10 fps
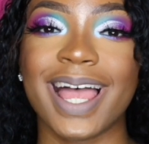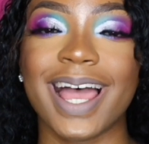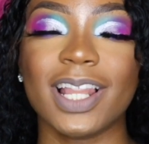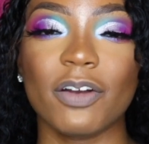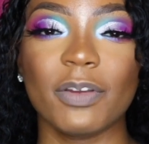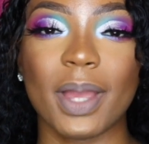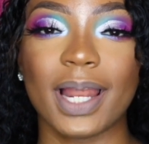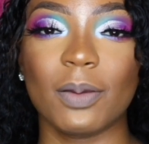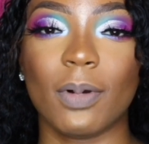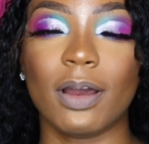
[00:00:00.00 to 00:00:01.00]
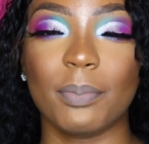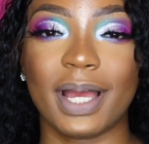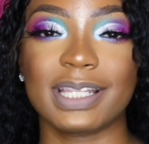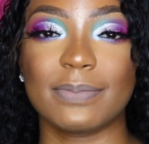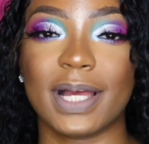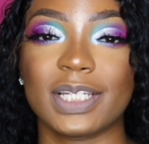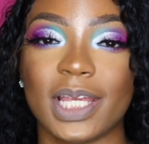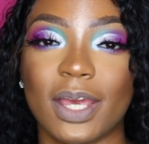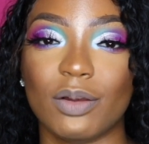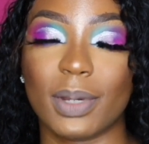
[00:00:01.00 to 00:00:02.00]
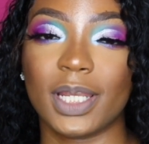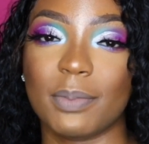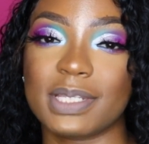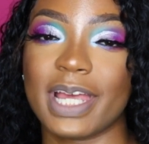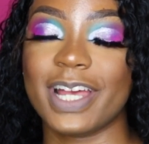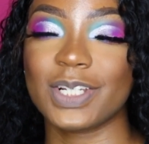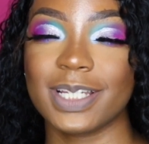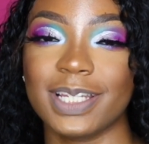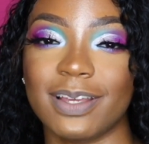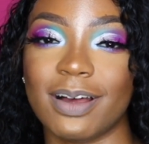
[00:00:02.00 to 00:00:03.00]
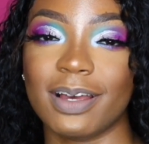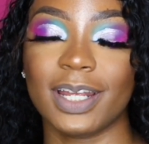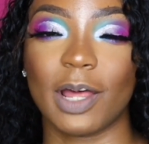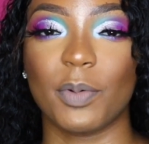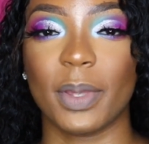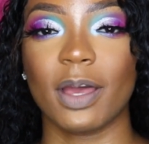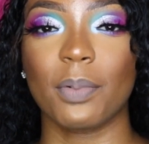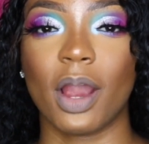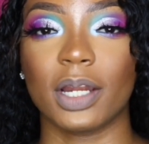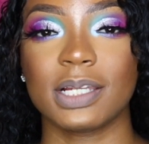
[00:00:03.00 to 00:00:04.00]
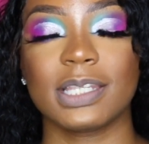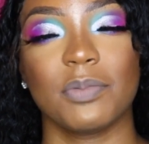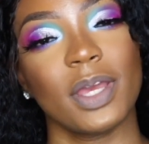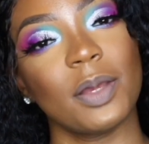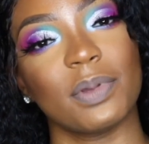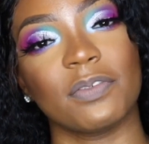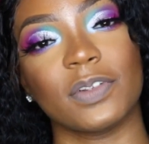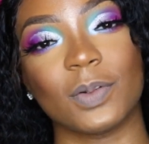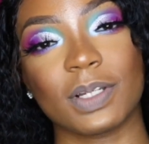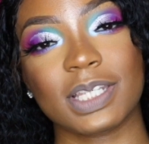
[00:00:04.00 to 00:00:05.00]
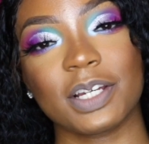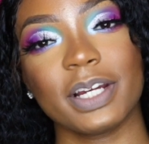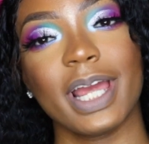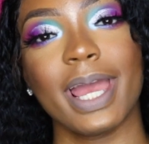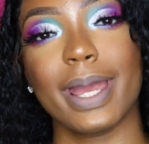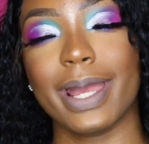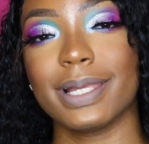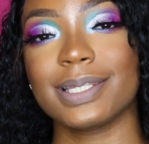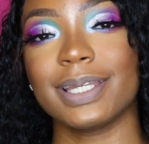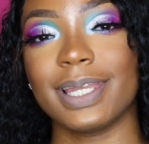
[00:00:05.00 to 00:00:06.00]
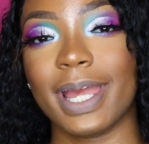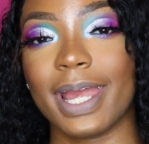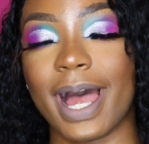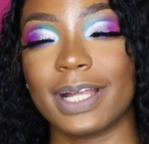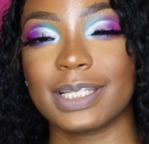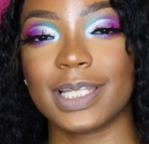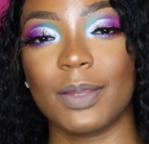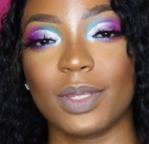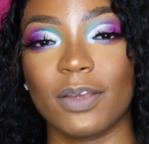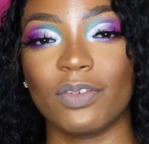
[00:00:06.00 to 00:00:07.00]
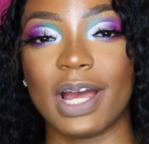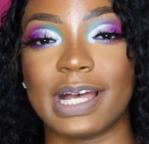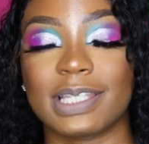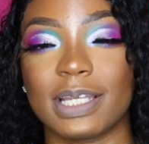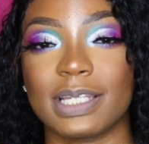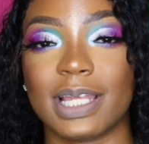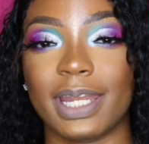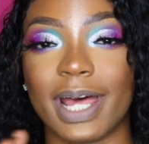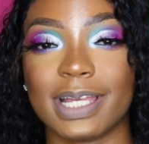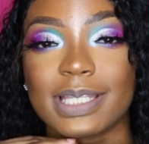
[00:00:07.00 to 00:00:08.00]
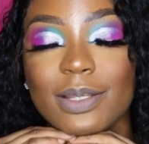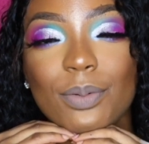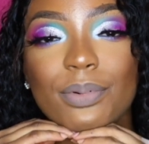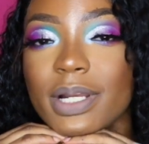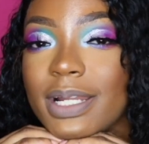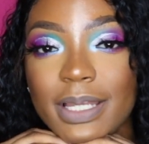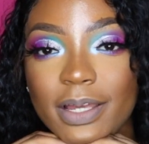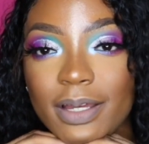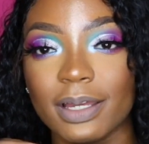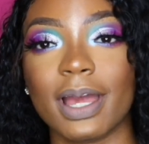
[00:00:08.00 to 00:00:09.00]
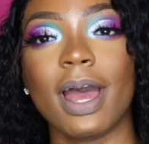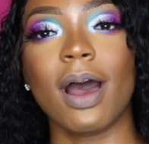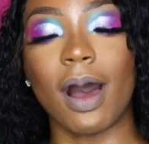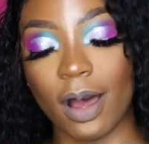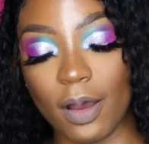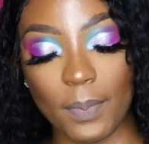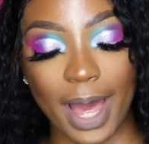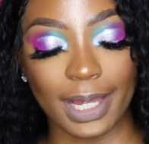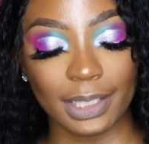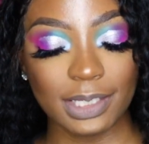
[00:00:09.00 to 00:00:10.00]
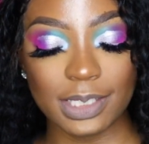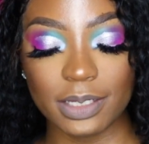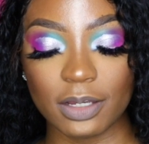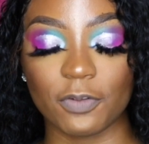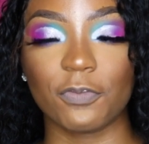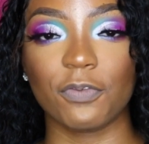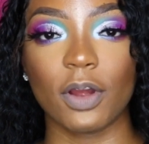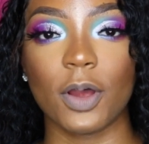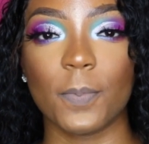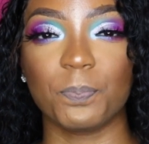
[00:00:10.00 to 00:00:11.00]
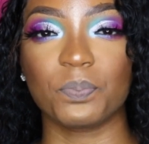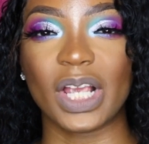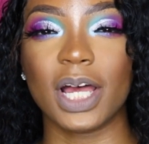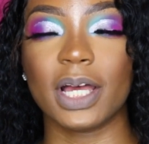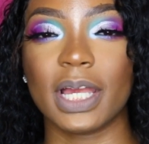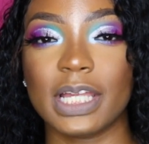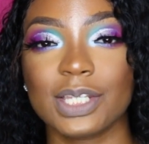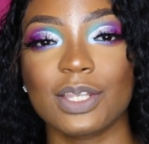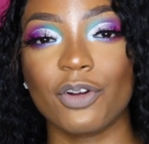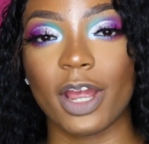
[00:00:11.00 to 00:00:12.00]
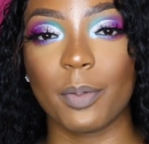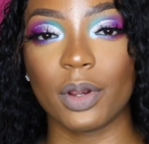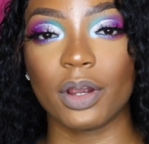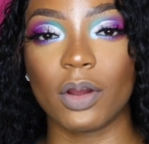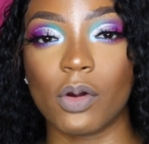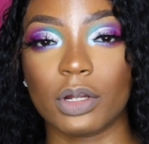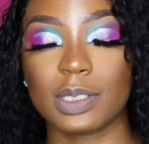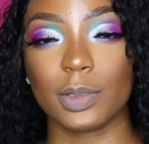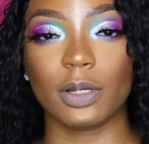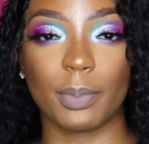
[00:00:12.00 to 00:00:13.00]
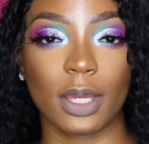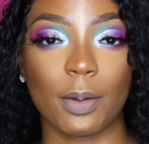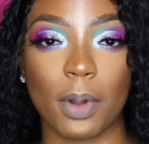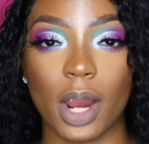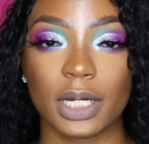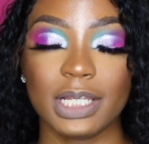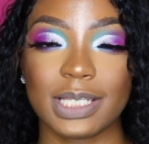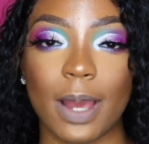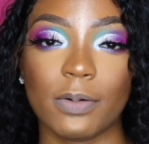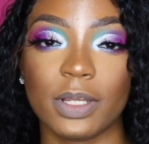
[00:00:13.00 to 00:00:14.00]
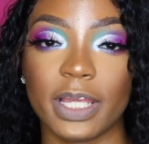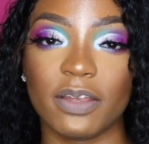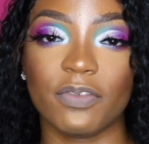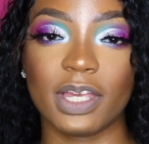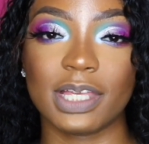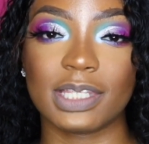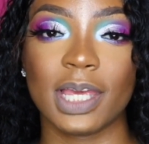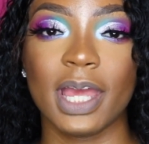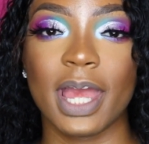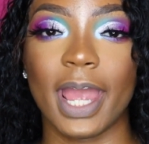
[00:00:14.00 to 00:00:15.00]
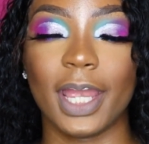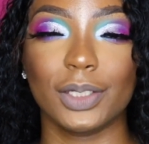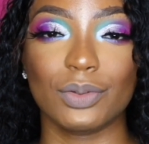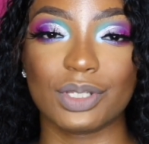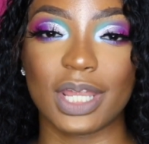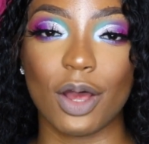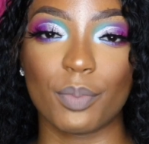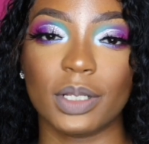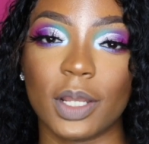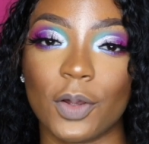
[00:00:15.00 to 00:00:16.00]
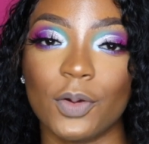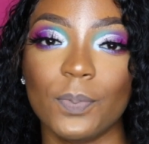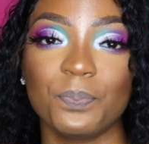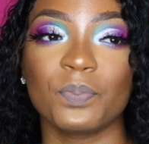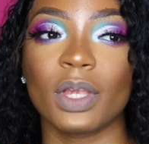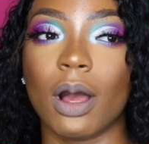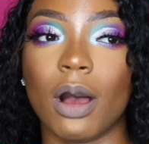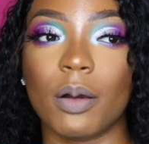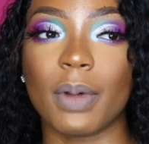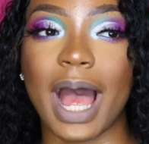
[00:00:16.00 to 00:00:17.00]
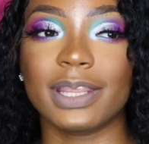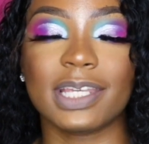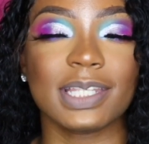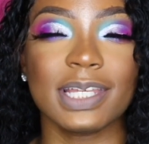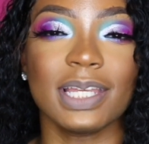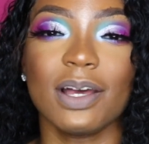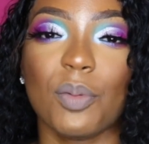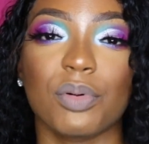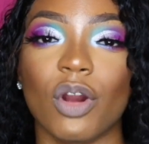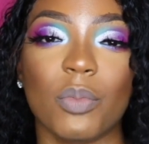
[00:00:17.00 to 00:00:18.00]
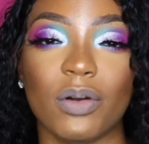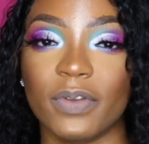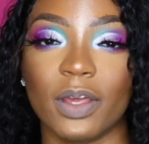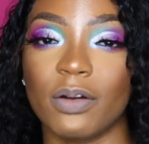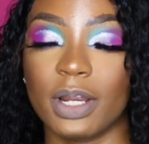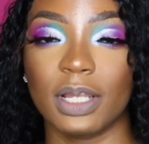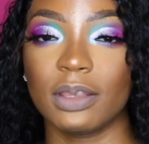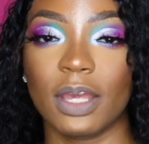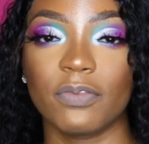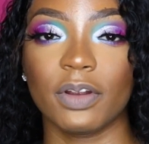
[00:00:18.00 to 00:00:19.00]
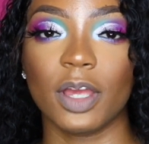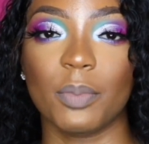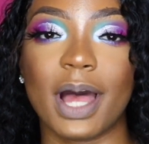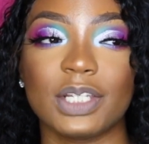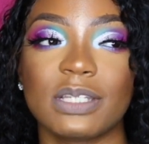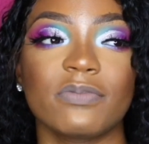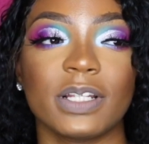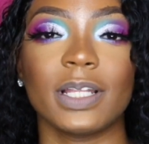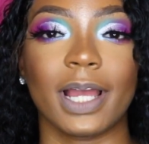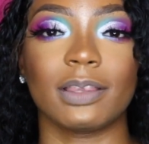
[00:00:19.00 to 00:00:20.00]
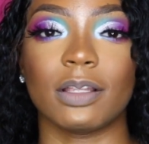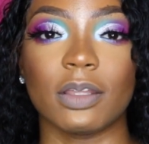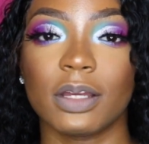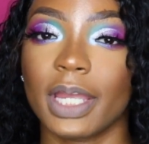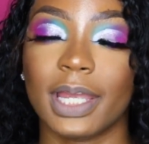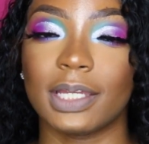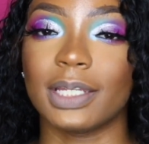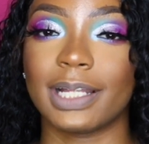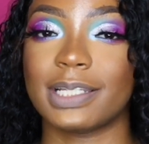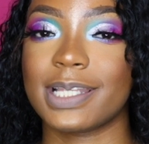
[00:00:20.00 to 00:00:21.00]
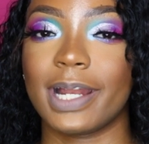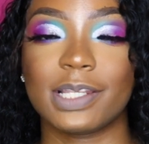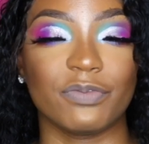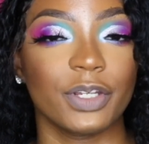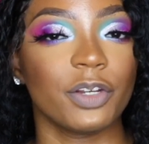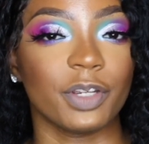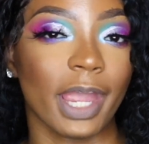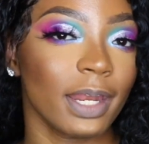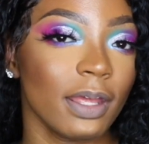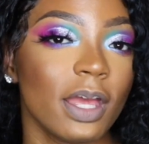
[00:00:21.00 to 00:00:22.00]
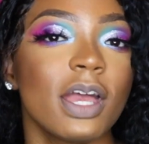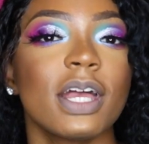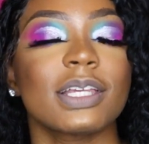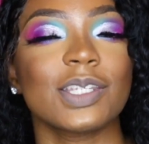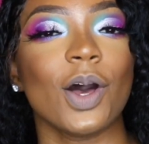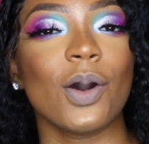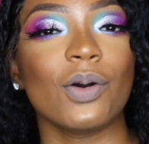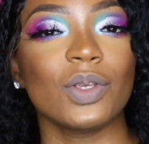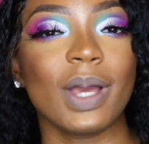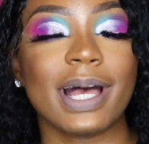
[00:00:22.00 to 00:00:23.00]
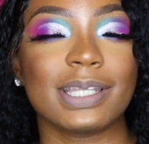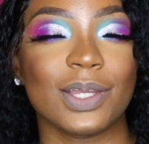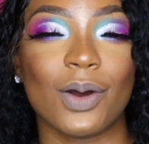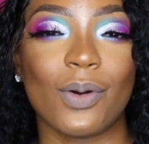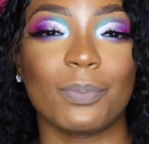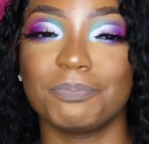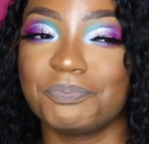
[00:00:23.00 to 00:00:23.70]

Hello everybody, welcome back to my channel. My name is AshleyxDionne and I'm a makeup artist and makeup influencer, and today I just came to give you guys a nice little pretty look. I got this look from an Instagrammer or a Twitter makeup artist. I will leave his handles down below. This isn't a promo video or anything for him. I just really liked the look and I decided to recreate it. So you guys know,